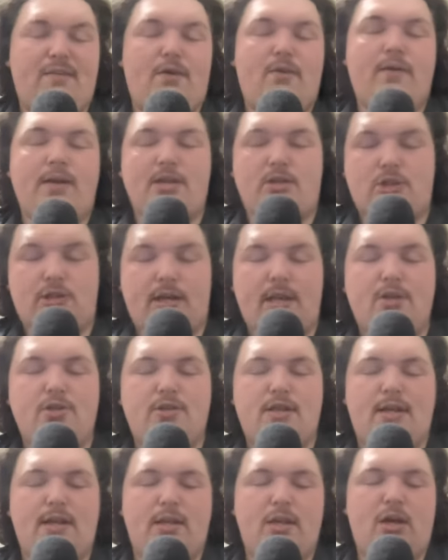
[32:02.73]
They've already
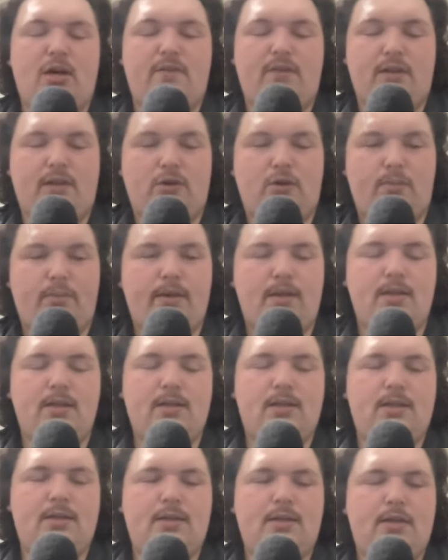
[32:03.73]
changed that narrative a little bit
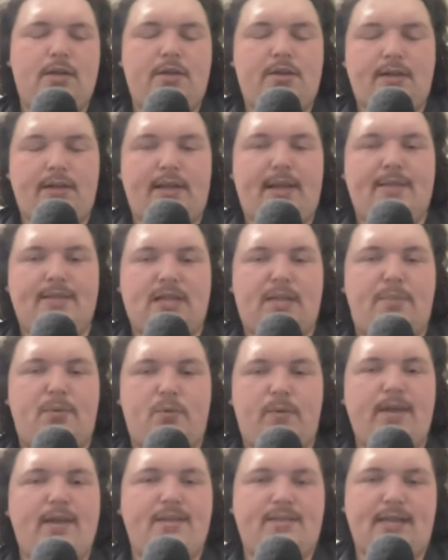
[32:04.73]
here in the last
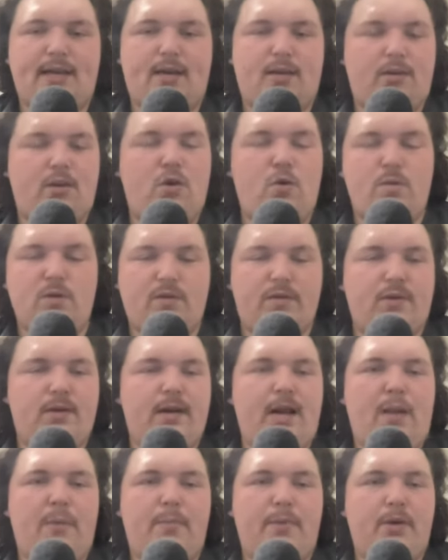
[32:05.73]
couple of weeks. Zach Lowe was
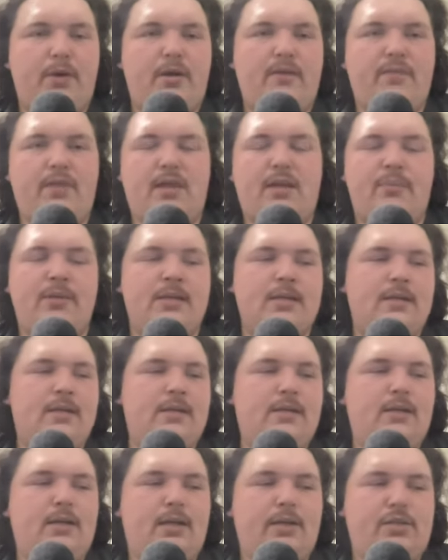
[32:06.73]
very complimentary of them.
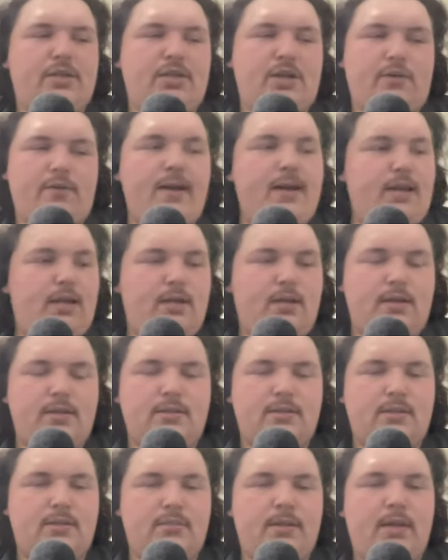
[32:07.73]
JJ Redick
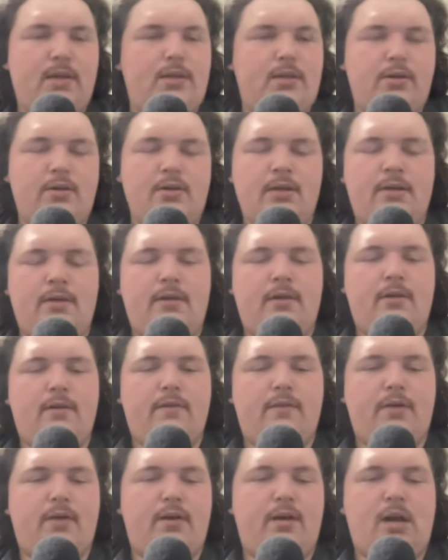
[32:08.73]
and Tim Legler,
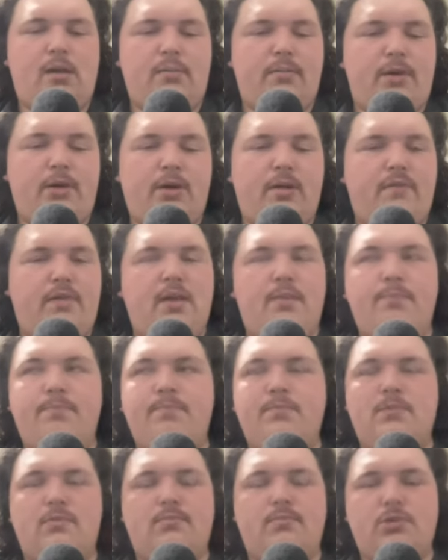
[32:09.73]
very complimentary of
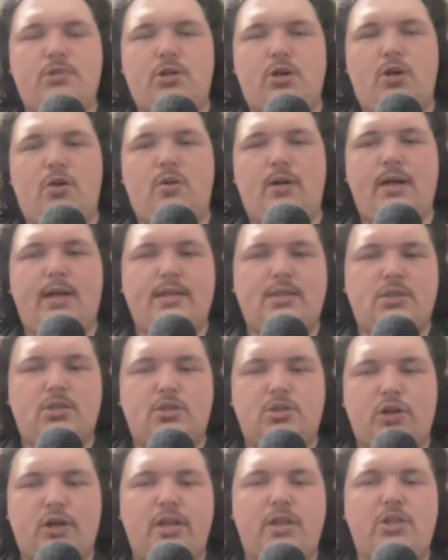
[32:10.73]
them. So it's
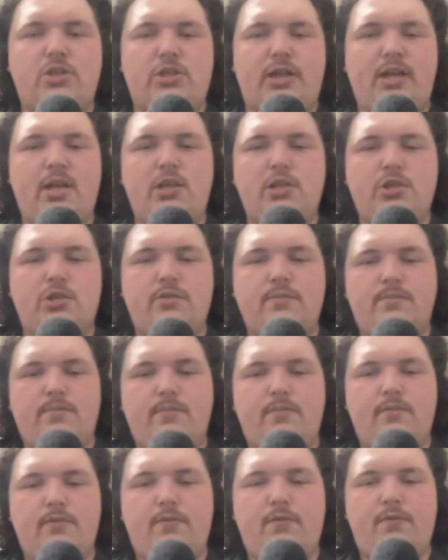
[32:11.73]
starting to change.
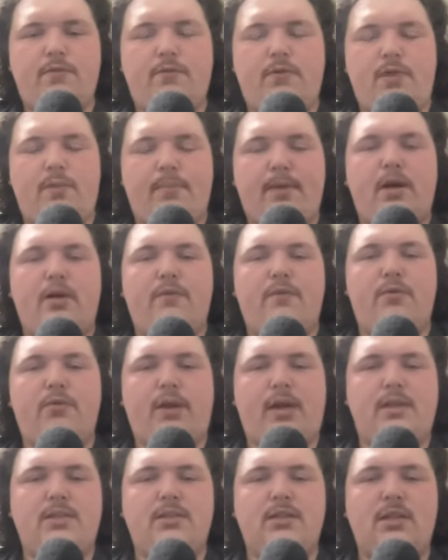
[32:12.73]
For the better
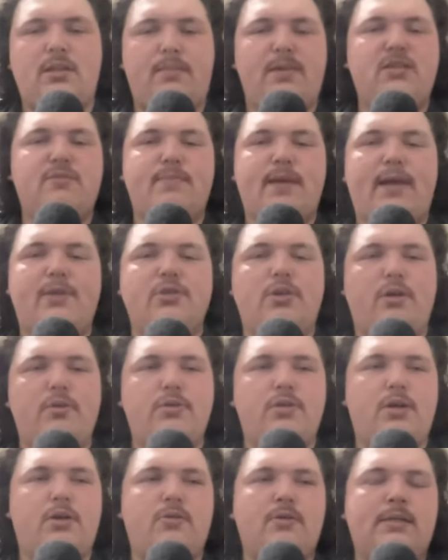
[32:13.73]
for OKC, the mismatch
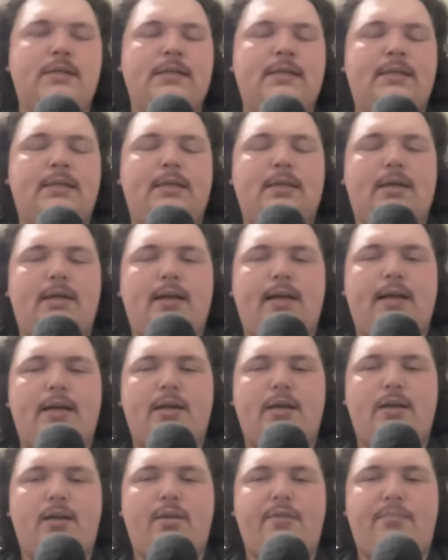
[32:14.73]
also had
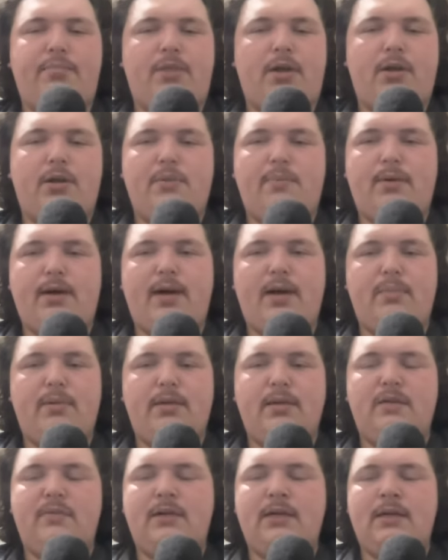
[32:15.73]
a good Thunder pod, I
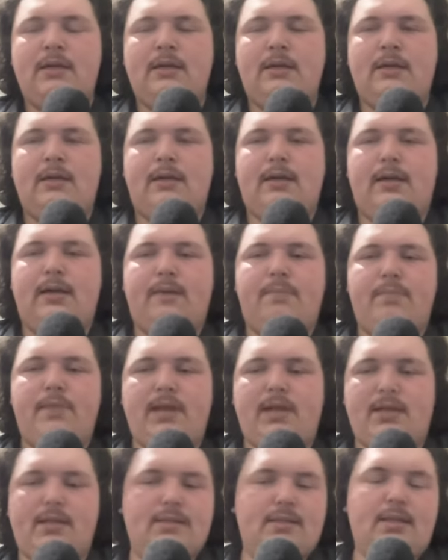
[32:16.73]
believe.
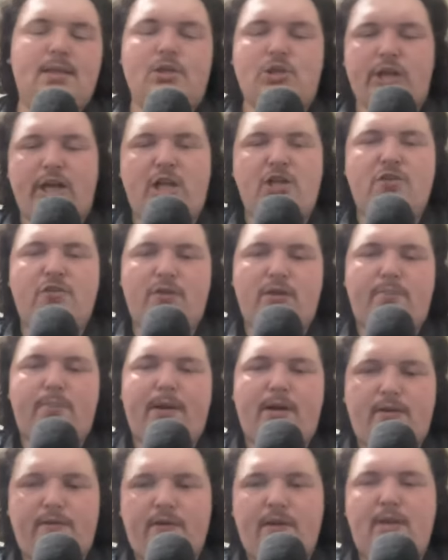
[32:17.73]
It's going to change for the
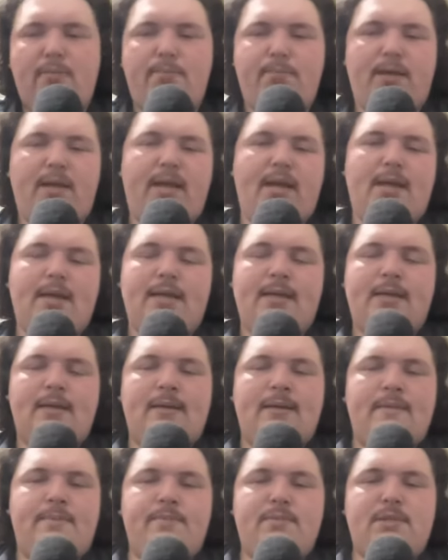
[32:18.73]
better for them. But like,
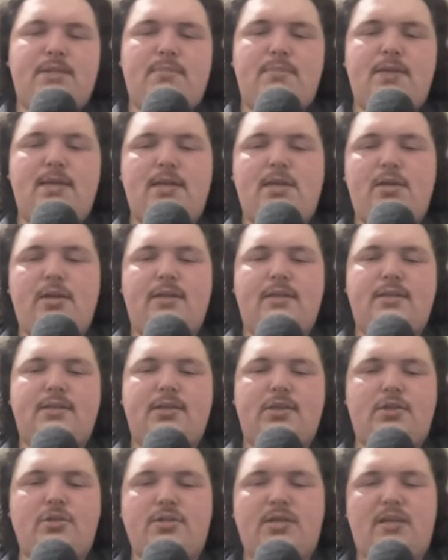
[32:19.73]
to me, you look at the
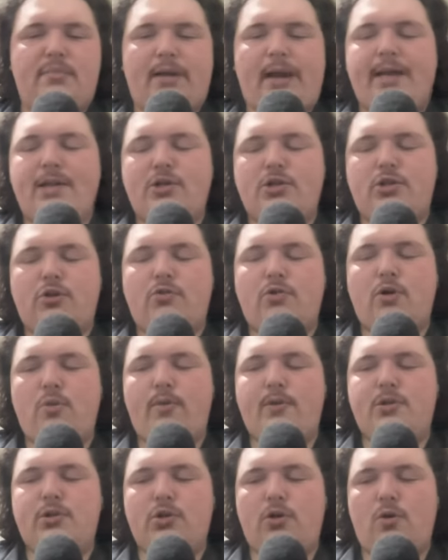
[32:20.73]
Thunder team, and I just don't know
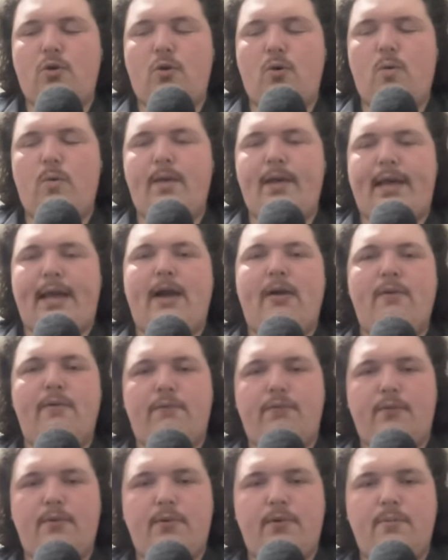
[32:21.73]
what you're holding
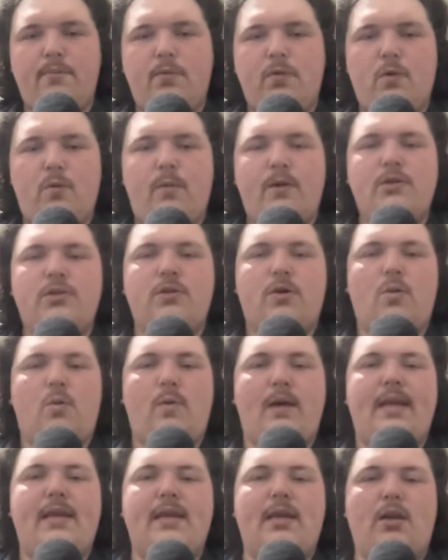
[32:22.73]
out for or what you're
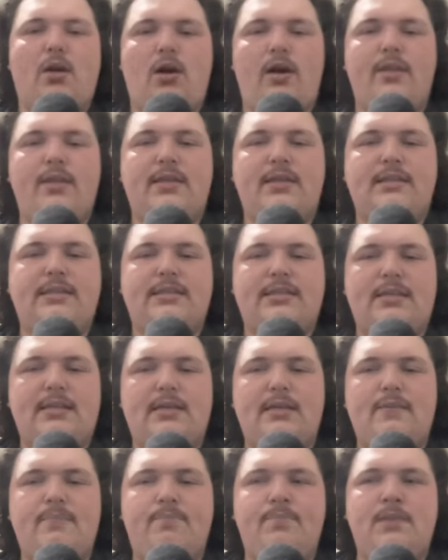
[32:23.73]
waiting on to
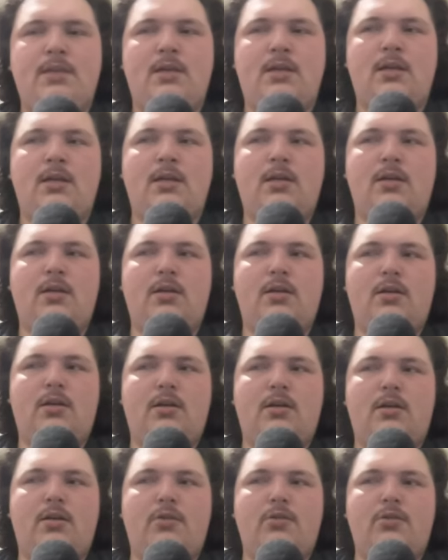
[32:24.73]
see
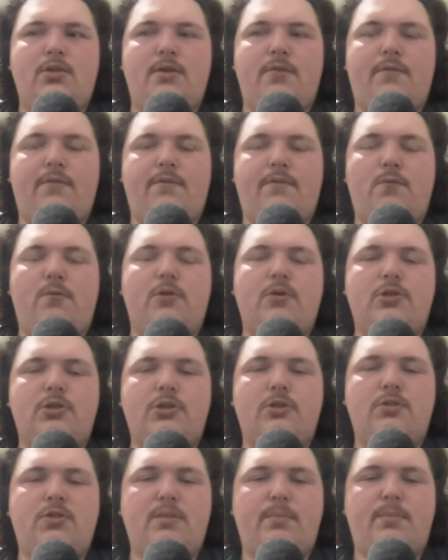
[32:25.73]
to
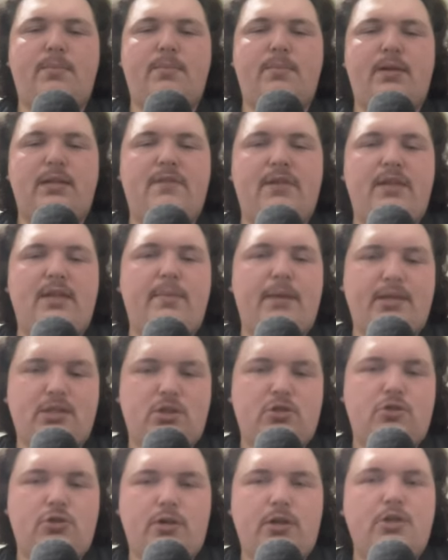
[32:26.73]
force you to believe in them
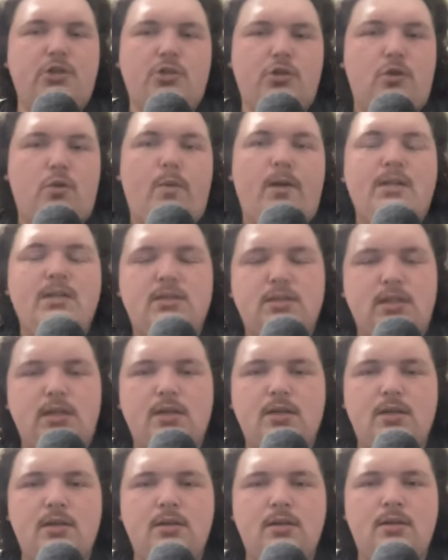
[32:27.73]
as a traditional one seed.